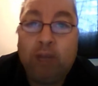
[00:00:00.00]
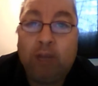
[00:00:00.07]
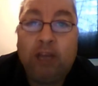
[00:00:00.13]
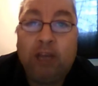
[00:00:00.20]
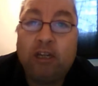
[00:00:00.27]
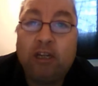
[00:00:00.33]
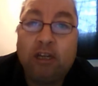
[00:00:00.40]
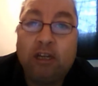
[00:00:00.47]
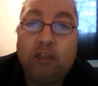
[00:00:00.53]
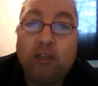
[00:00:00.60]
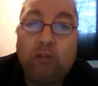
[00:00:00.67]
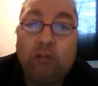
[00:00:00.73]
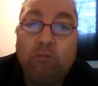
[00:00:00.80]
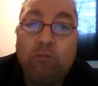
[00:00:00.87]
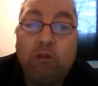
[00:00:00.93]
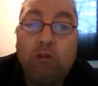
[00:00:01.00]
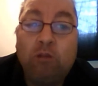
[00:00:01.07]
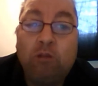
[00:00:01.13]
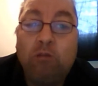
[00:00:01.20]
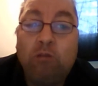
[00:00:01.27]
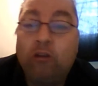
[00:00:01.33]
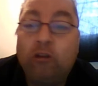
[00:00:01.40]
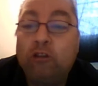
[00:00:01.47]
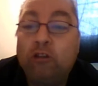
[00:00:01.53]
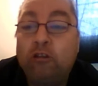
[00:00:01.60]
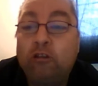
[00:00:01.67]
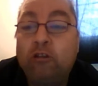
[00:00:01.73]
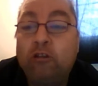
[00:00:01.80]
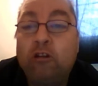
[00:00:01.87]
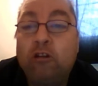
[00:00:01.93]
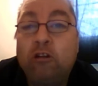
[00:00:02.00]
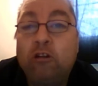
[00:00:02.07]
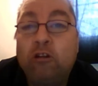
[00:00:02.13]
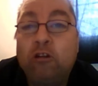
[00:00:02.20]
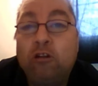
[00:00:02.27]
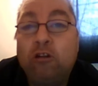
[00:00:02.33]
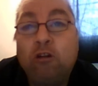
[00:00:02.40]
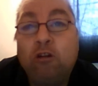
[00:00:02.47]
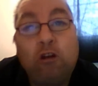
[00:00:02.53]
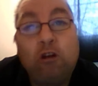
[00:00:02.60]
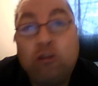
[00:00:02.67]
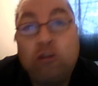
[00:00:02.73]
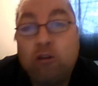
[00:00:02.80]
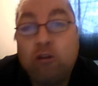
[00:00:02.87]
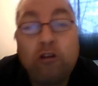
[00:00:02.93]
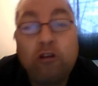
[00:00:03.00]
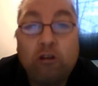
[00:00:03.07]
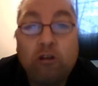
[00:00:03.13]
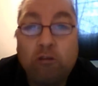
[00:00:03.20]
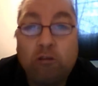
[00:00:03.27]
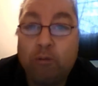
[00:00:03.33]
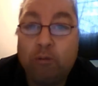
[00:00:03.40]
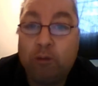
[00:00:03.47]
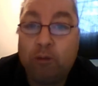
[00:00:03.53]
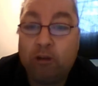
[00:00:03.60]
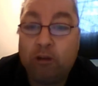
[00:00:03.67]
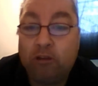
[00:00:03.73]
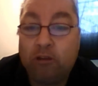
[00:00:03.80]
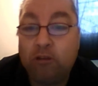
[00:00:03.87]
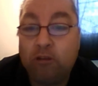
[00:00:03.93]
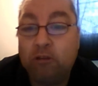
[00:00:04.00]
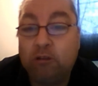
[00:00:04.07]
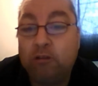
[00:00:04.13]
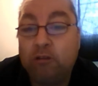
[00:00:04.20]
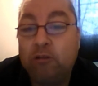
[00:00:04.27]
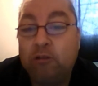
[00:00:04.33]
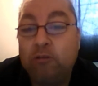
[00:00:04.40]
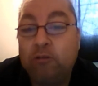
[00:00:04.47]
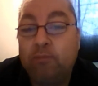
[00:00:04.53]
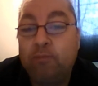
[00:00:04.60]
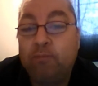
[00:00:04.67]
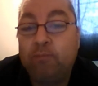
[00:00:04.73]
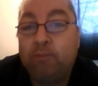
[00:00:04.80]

my kidneys were just not as good as a normal person's.